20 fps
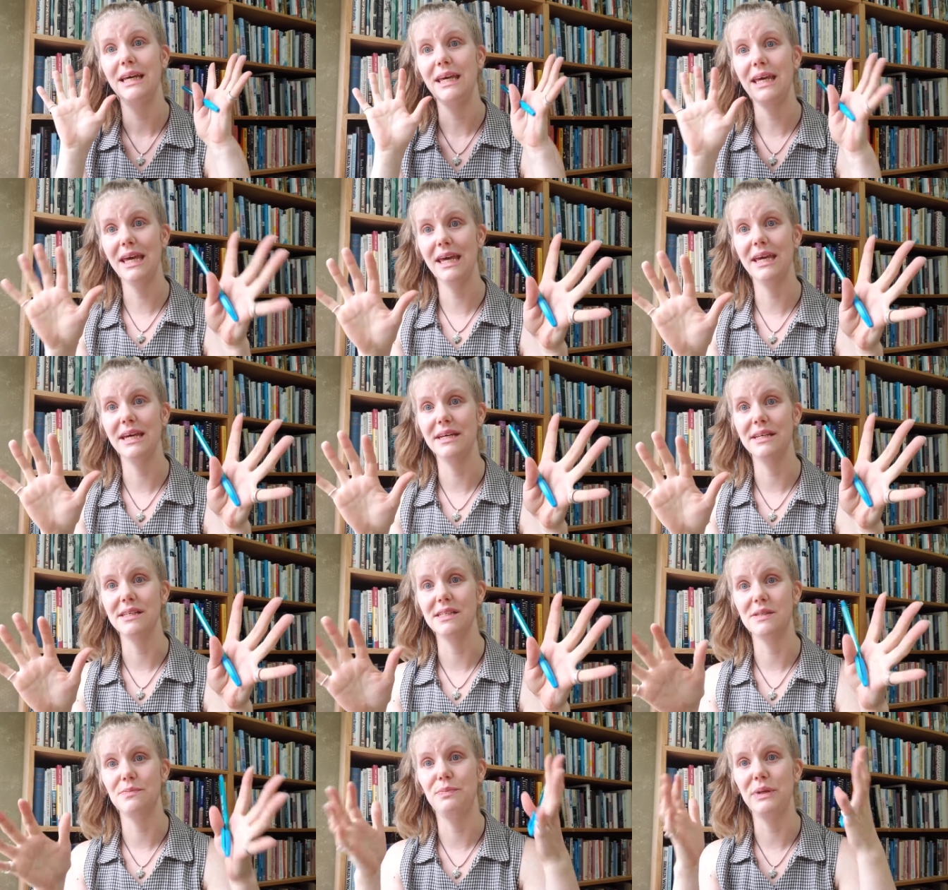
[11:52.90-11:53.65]

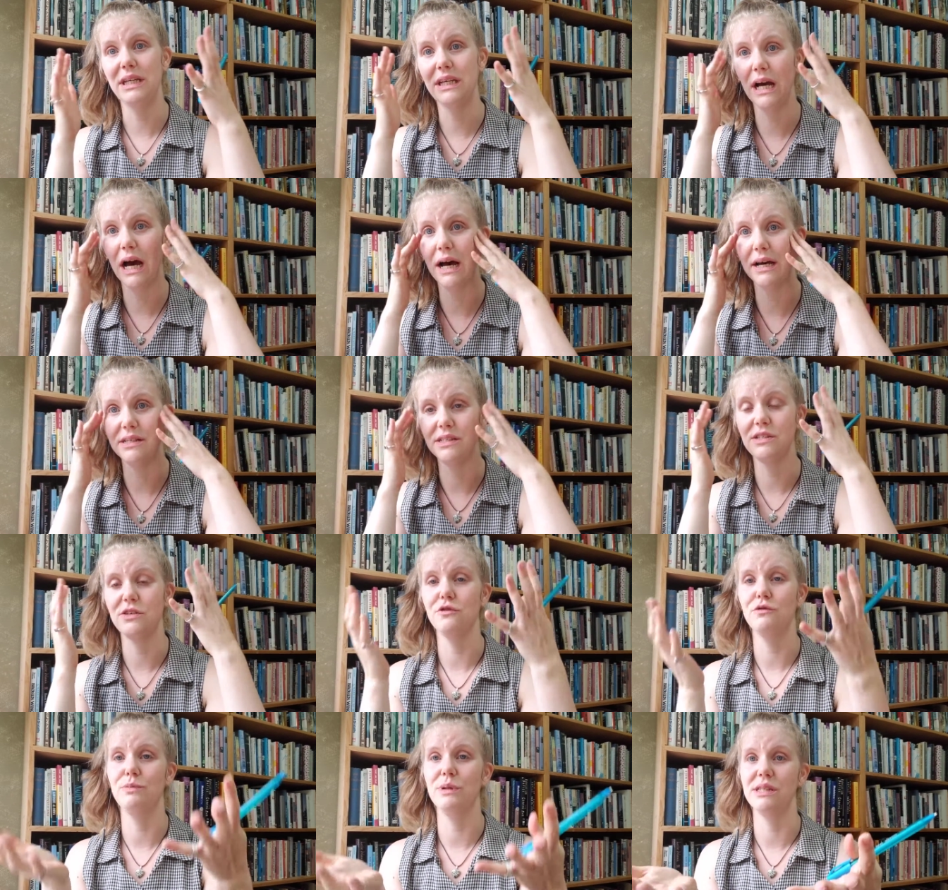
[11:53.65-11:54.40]
is because
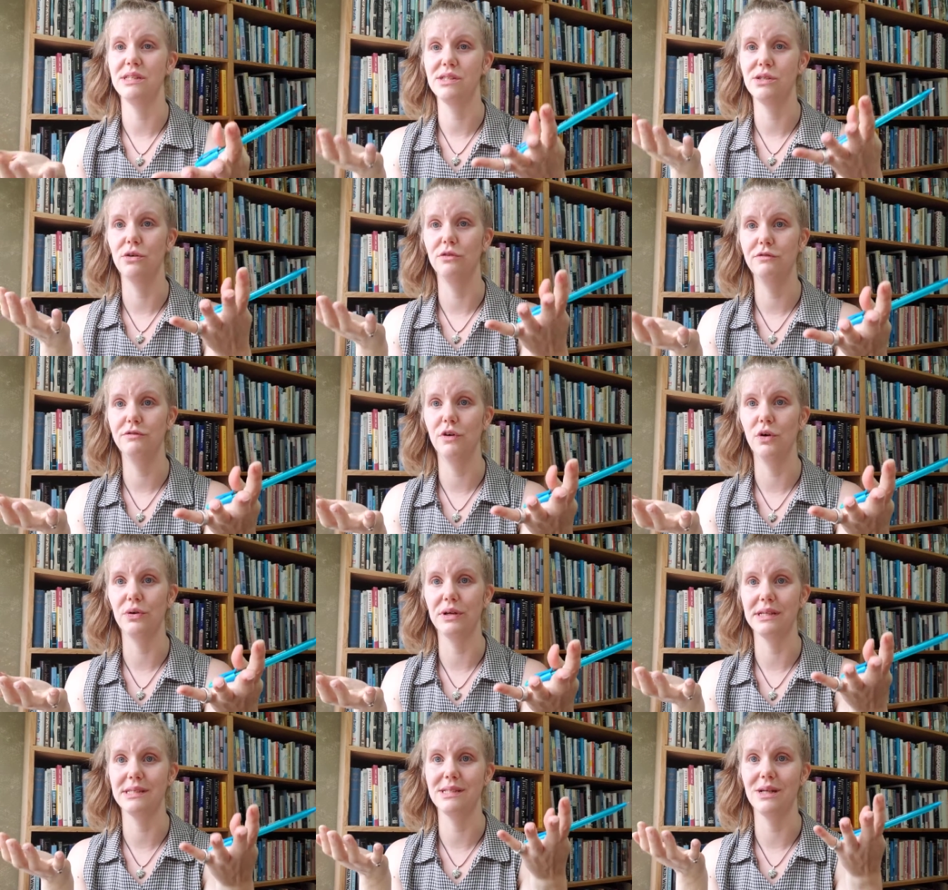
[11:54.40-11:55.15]
you've been so
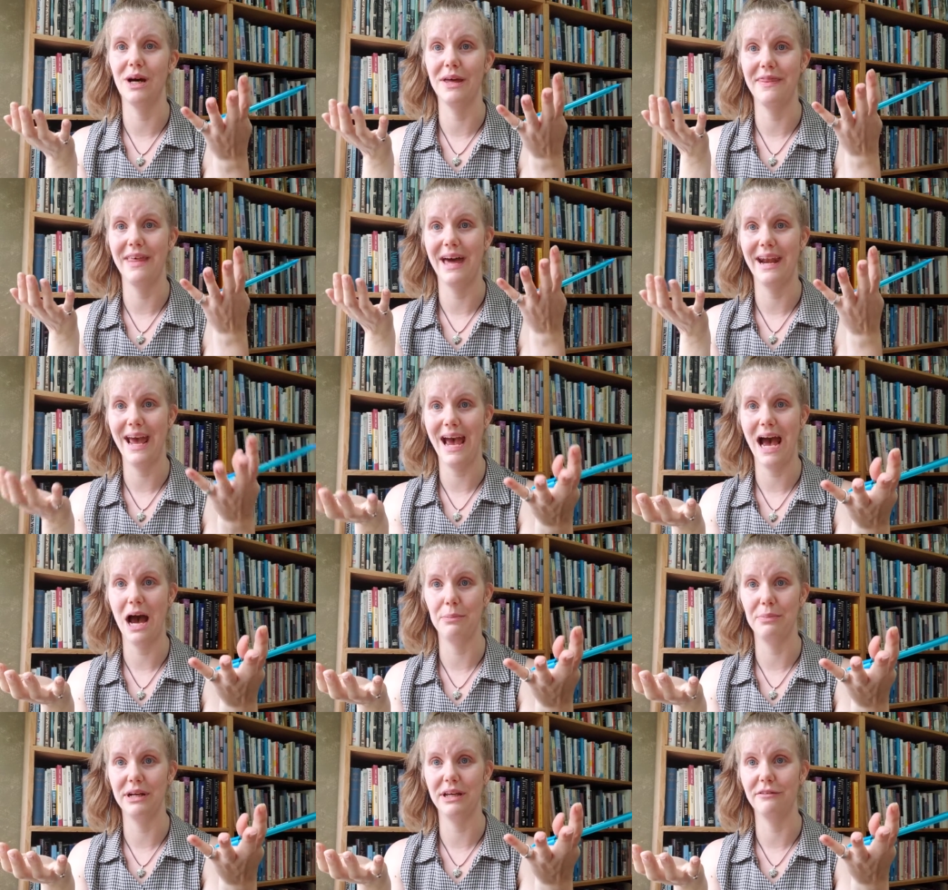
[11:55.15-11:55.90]
focused on that
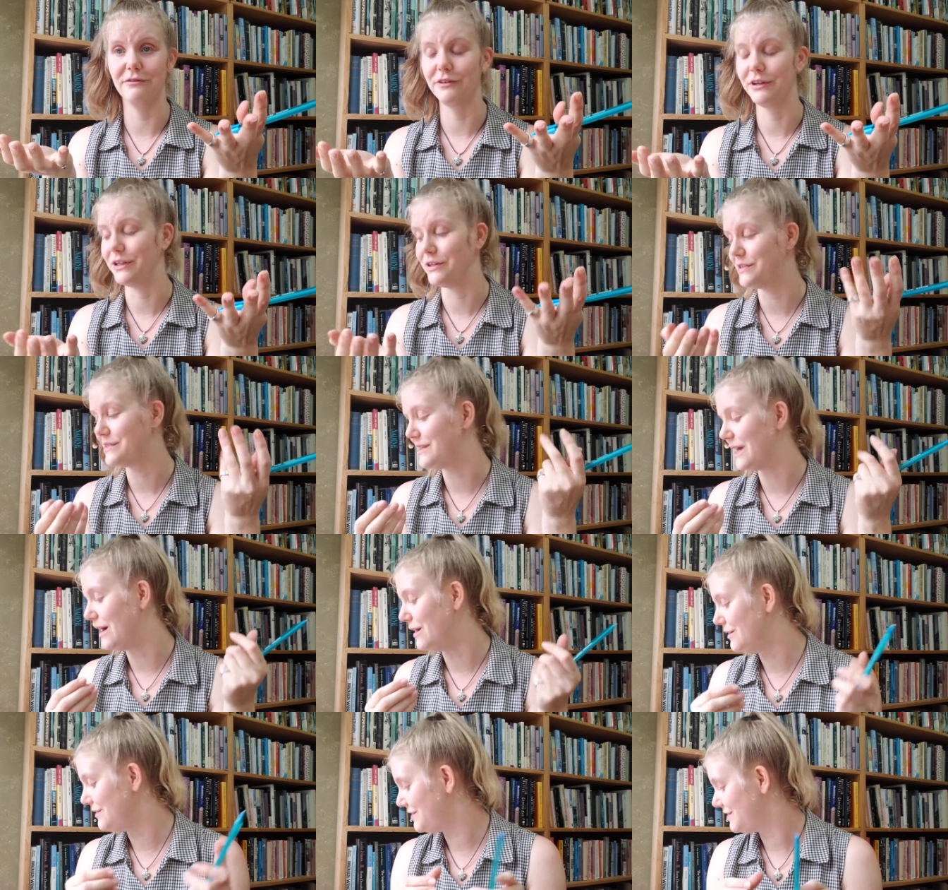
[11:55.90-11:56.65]
happening for
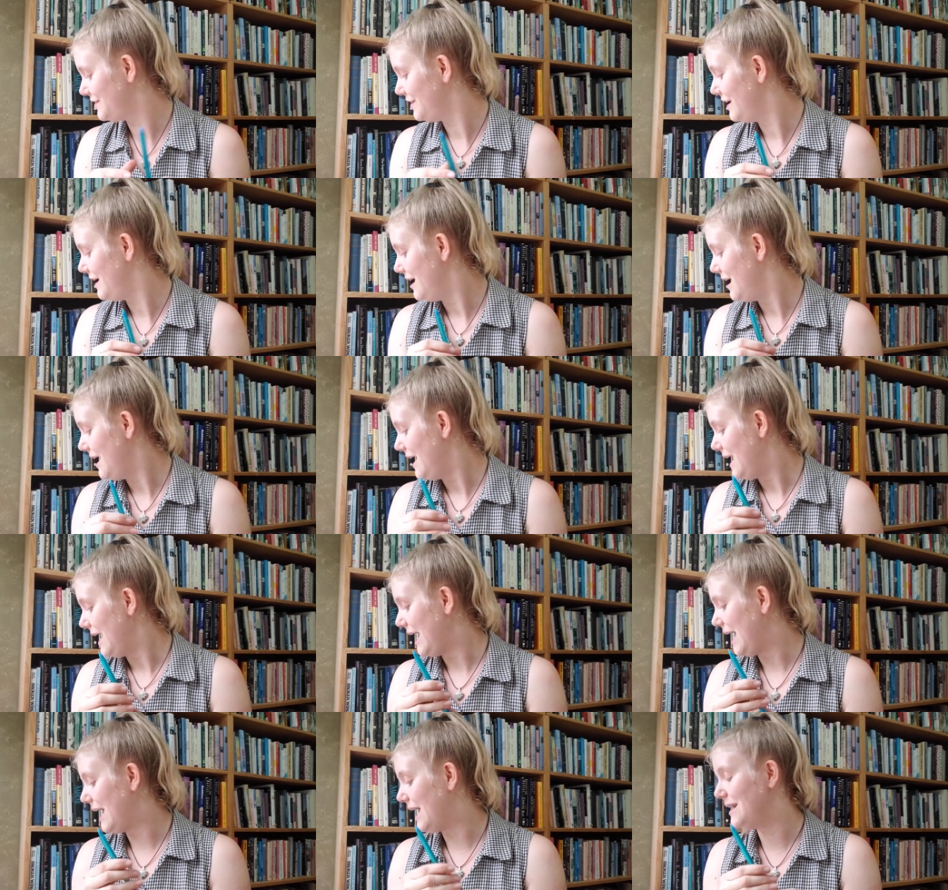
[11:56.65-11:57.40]
yourself.
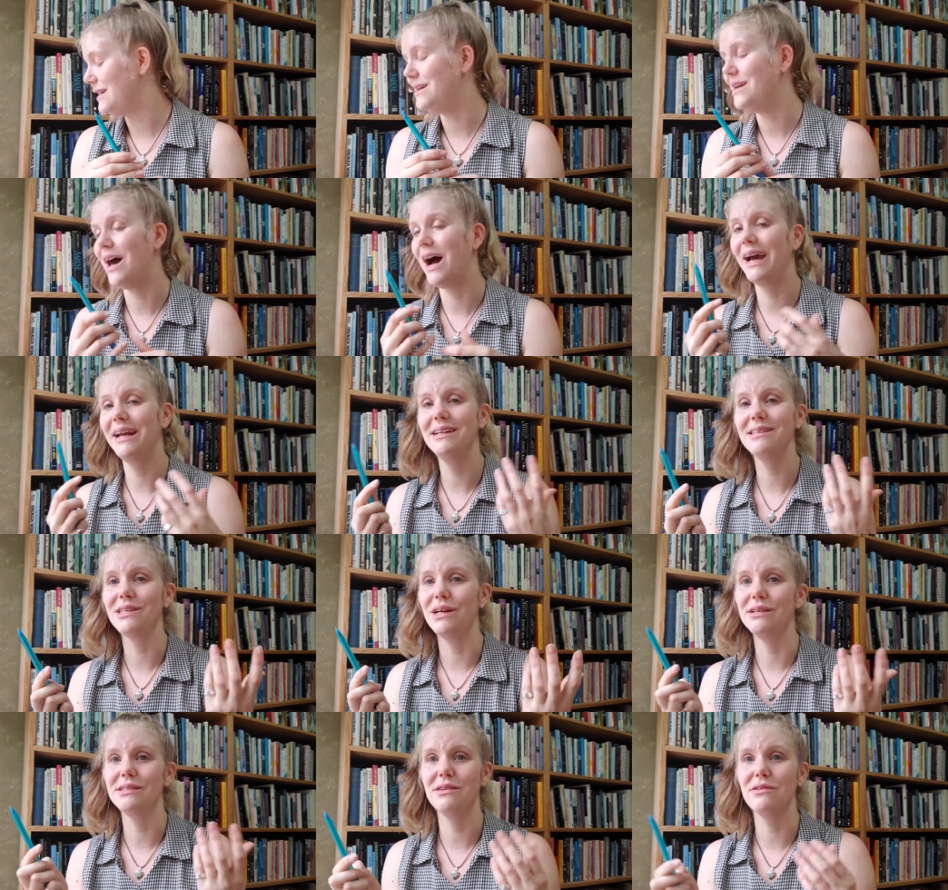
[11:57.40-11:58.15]
And nine is
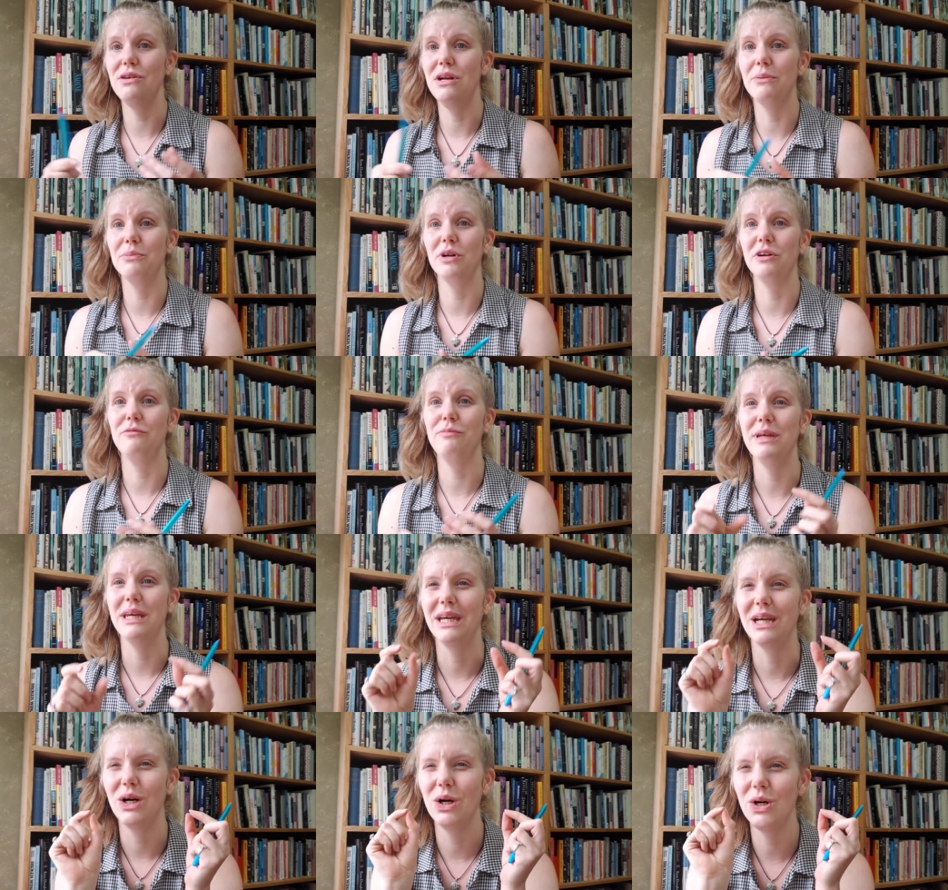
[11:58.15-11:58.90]
also the number of
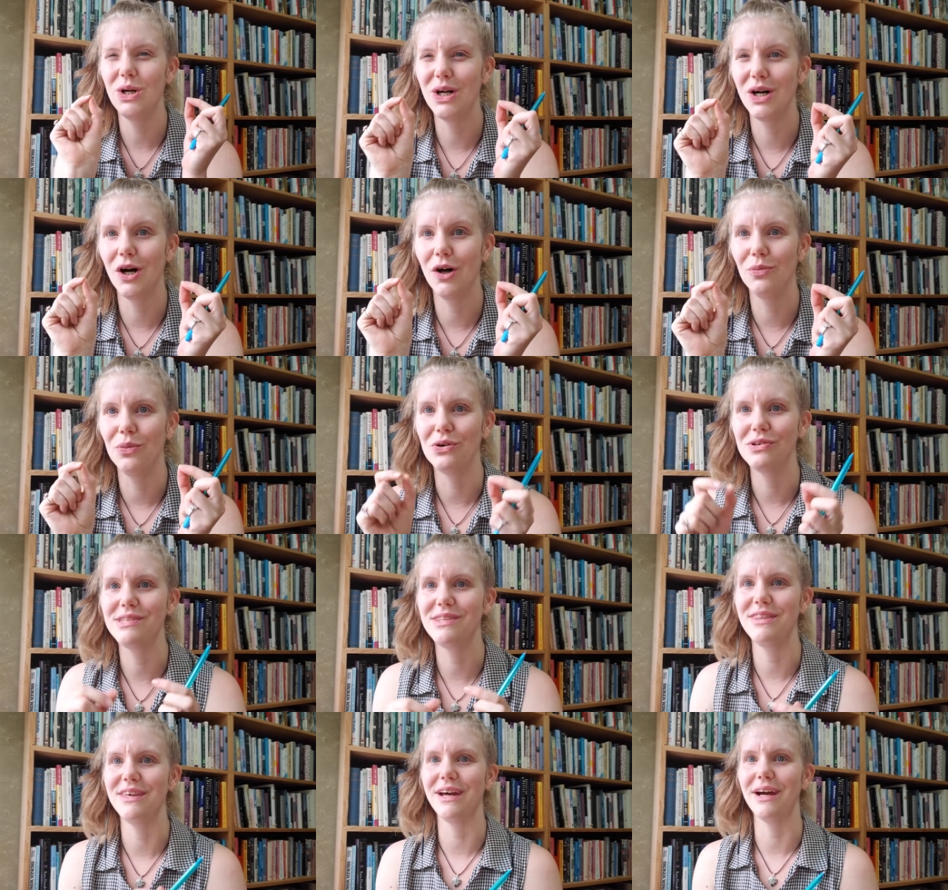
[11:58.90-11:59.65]
being
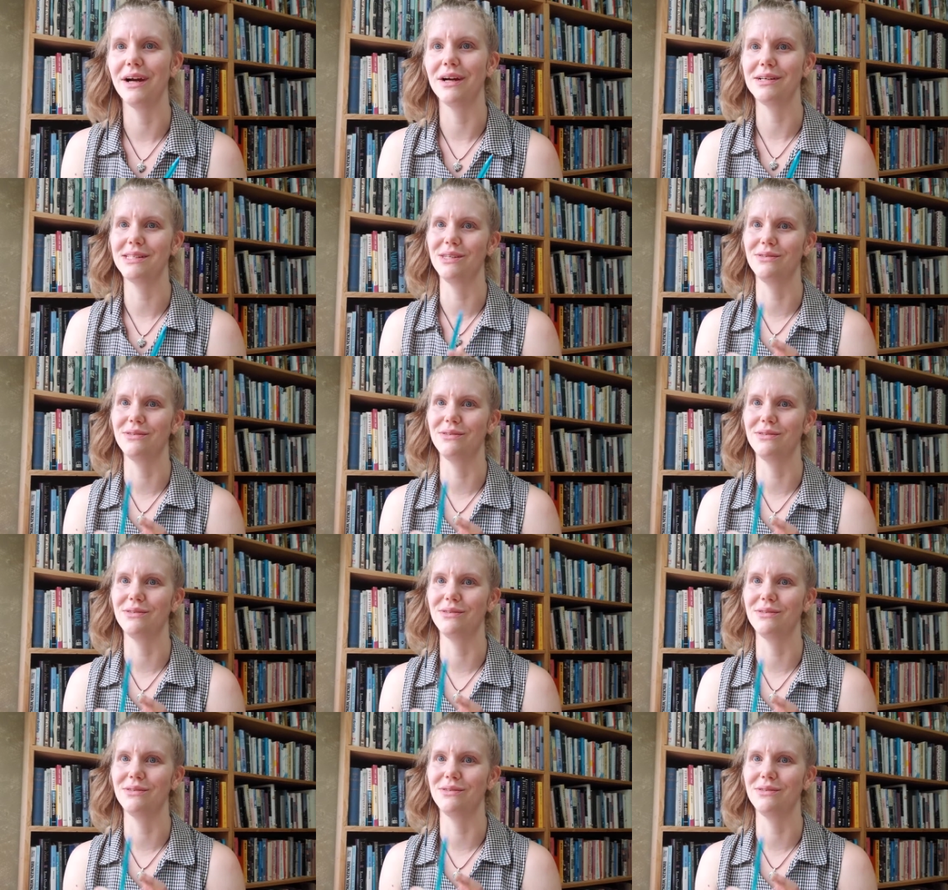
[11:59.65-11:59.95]
almost there. So